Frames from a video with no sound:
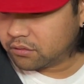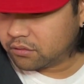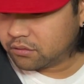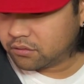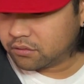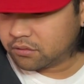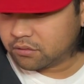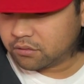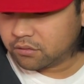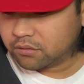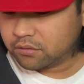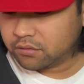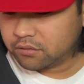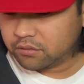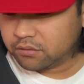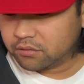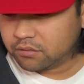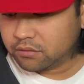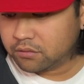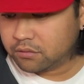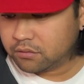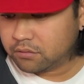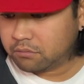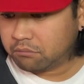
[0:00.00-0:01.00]

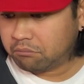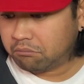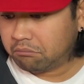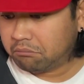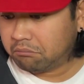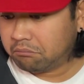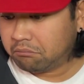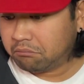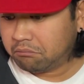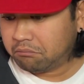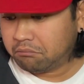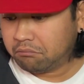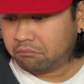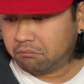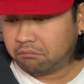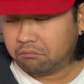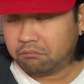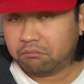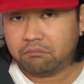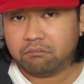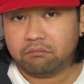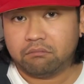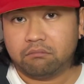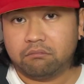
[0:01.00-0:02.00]

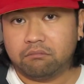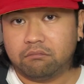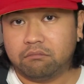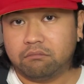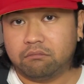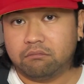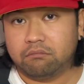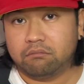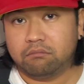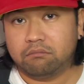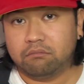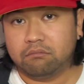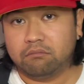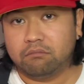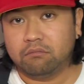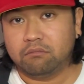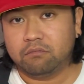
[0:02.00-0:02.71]
(no one is talking)